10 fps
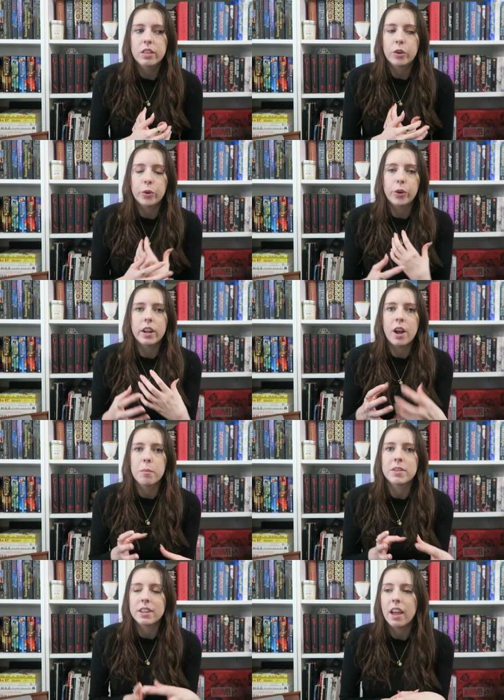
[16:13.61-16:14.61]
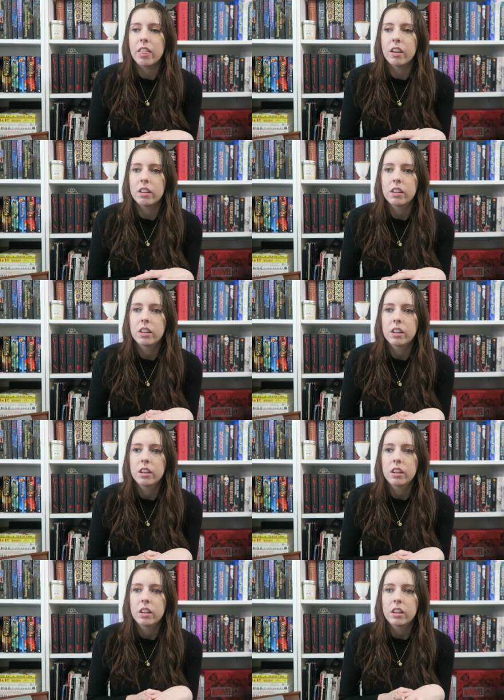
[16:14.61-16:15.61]
the crew to come together
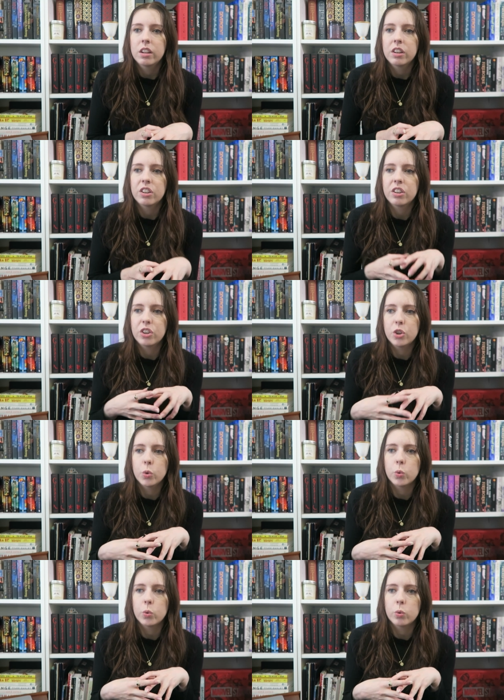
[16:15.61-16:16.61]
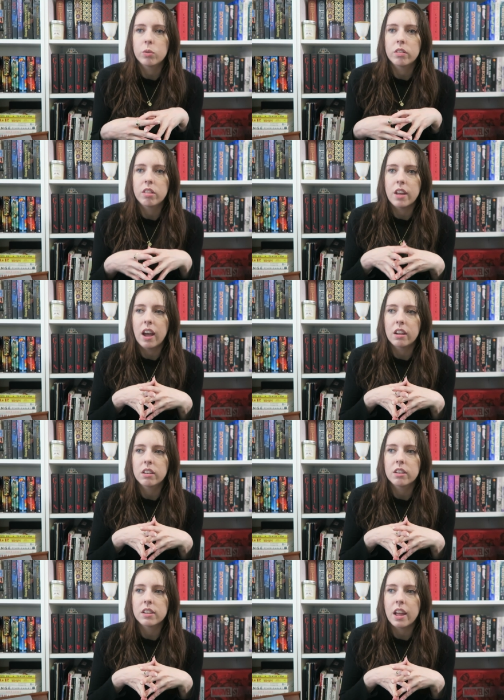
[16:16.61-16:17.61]
to do that
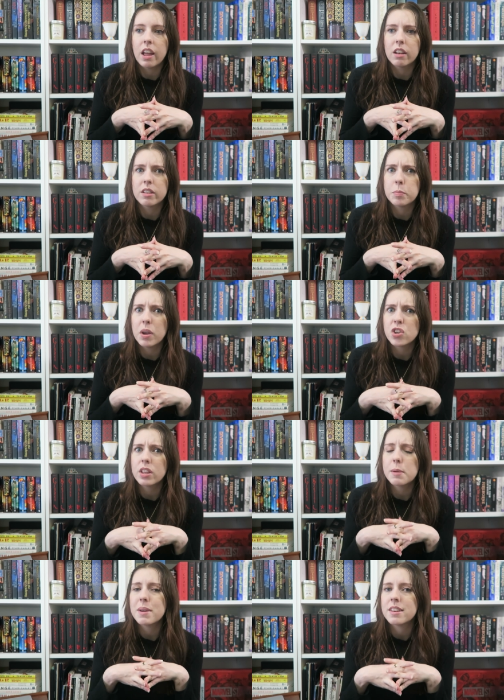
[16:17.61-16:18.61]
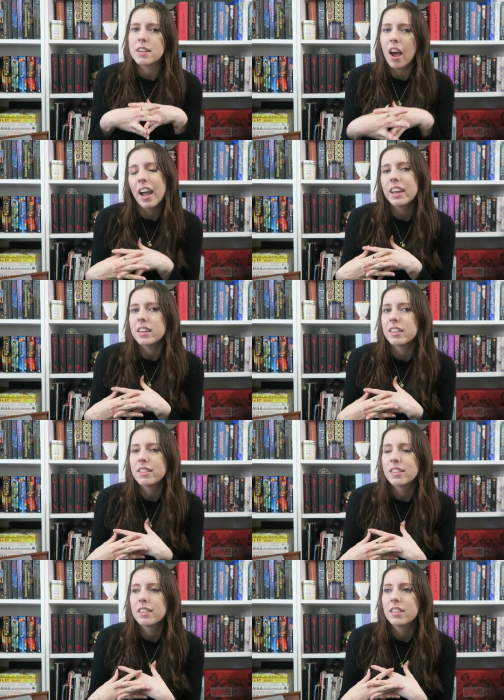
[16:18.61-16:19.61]
and especially Matthias
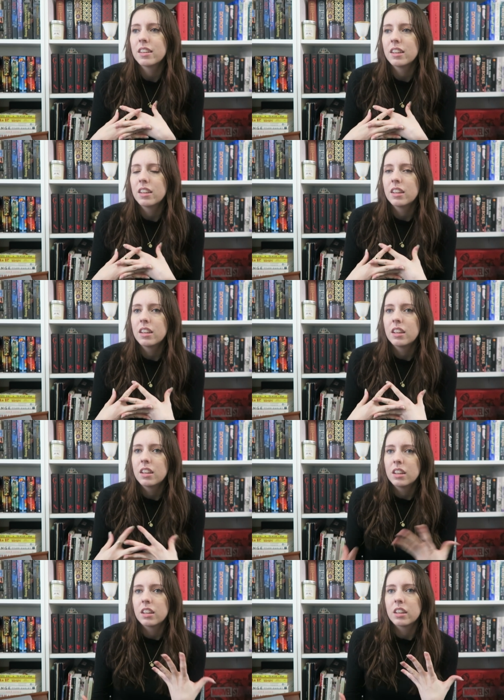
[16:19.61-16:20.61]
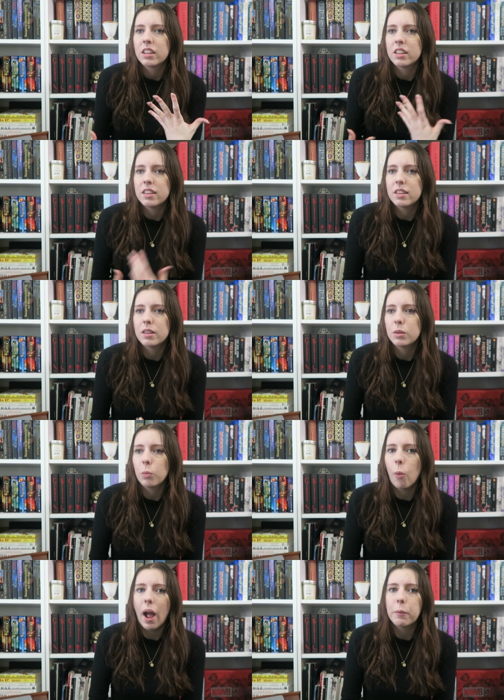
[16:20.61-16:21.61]
because
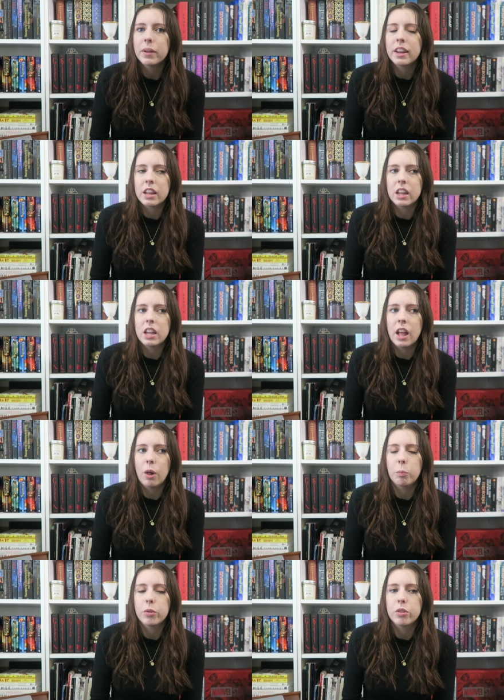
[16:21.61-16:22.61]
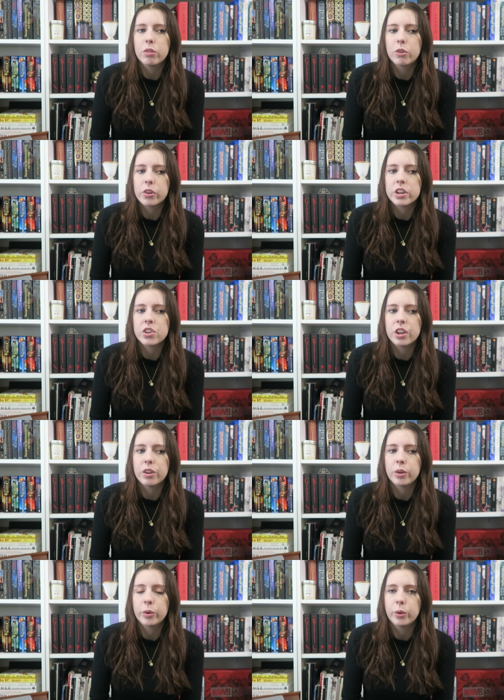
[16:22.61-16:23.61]
why would he help
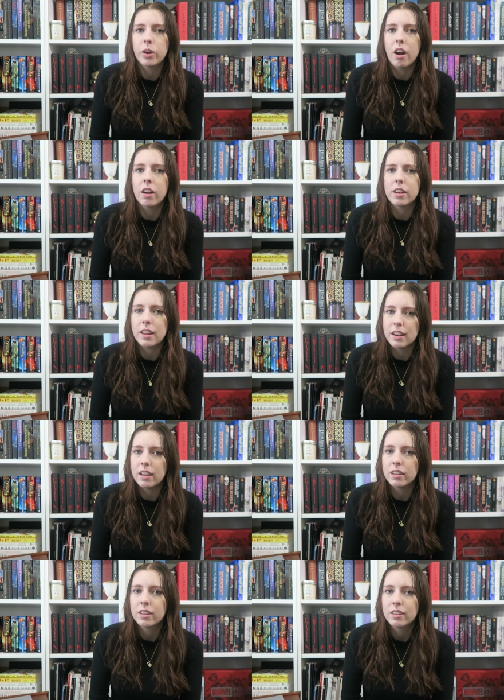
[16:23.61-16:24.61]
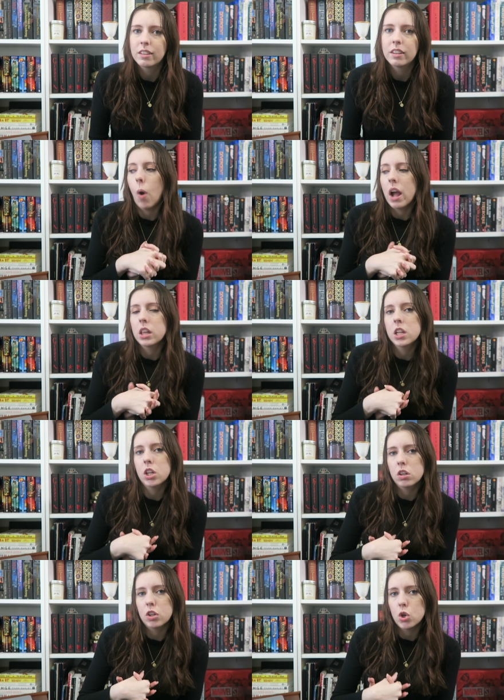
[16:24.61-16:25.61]
Grisha who aren't Nina Wylan
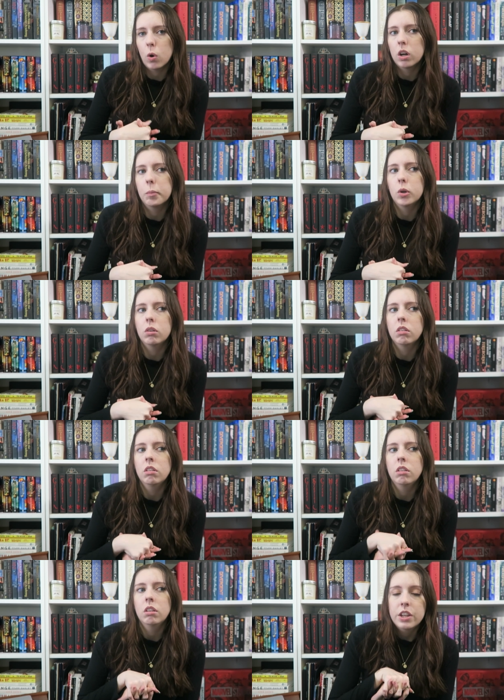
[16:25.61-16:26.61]
looks adorable